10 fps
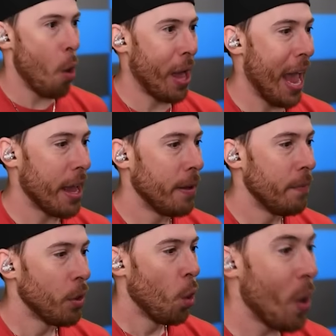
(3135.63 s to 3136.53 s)
Okay,
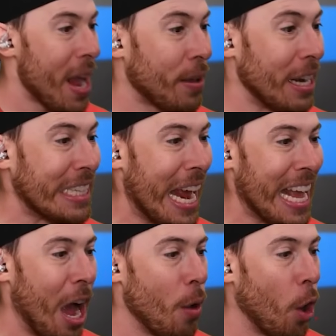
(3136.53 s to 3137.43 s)
we can take
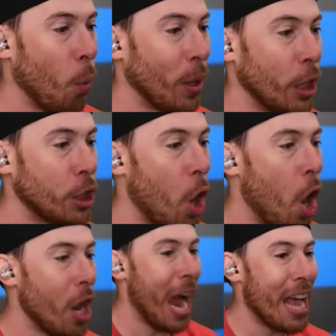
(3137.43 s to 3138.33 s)
out her with the
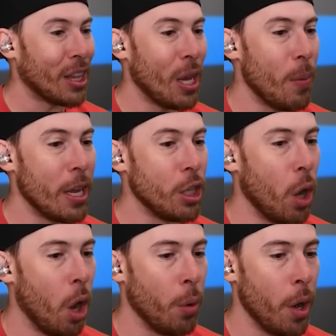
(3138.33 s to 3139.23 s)
star. I think we can do...
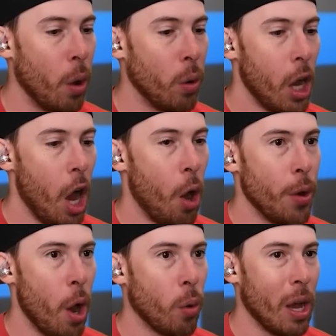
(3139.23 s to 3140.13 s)
Oh, no. Oh,
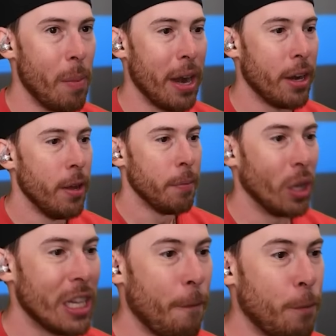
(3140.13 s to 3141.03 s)
no. Come on.
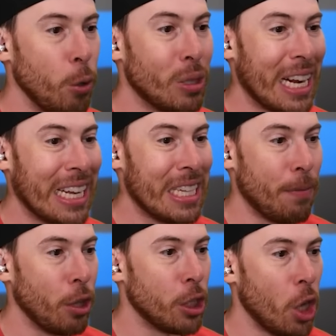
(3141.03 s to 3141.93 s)
Only a few seconds
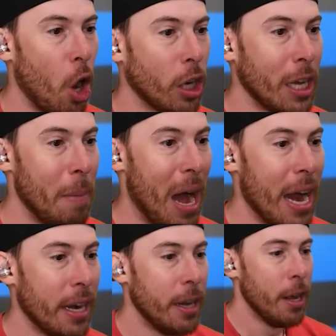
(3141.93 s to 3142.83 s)
left on the star. Come
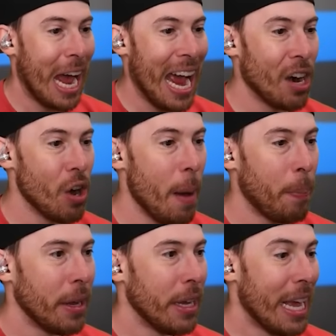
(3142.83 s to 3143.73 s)
on. Tie her up.
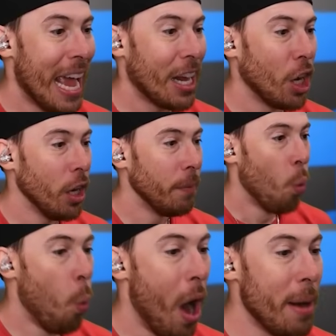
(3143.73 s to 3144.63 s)
Hit her.
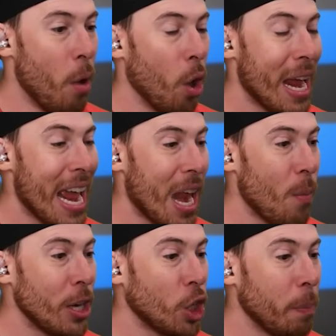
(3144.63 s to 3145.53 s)
One more hit,
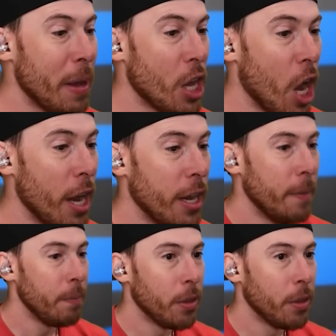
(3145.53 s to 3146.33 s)
and we should be good.